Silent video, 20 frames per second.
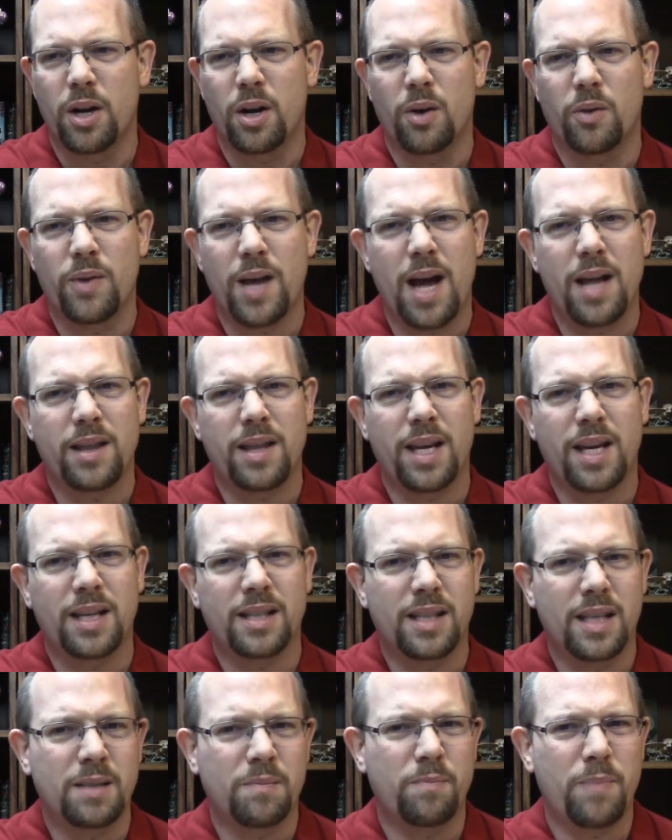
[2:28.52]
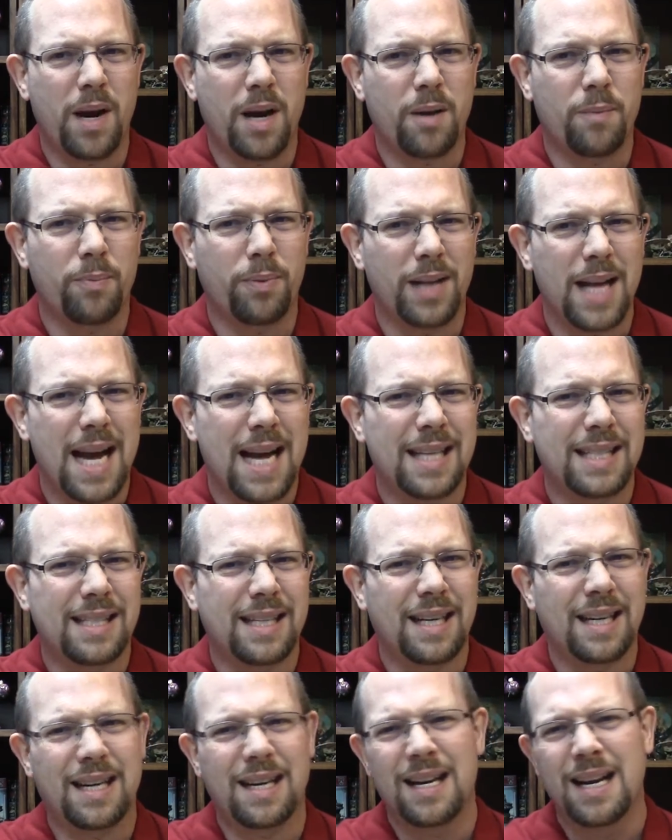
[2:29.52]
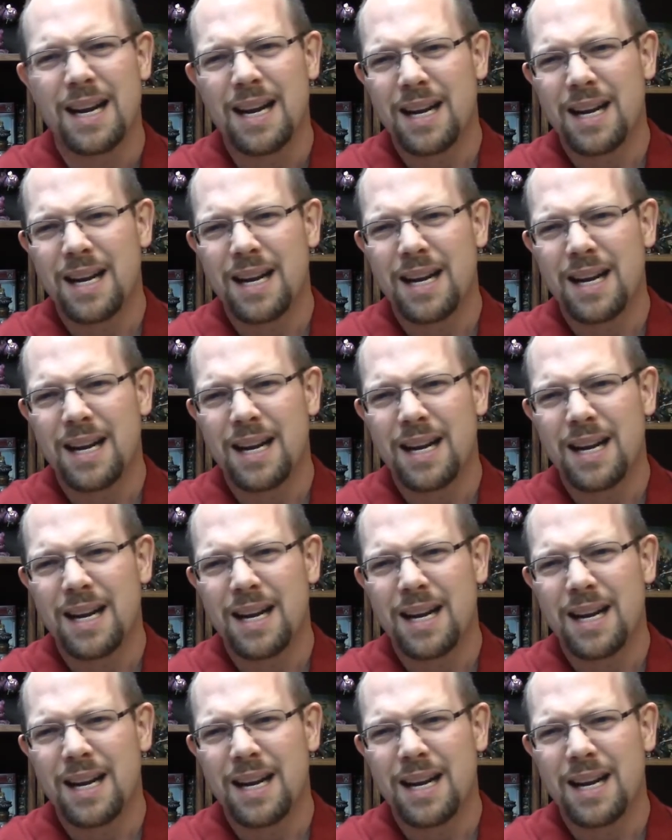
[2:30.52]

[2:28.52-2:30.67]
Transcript: that thing's just bare plastic.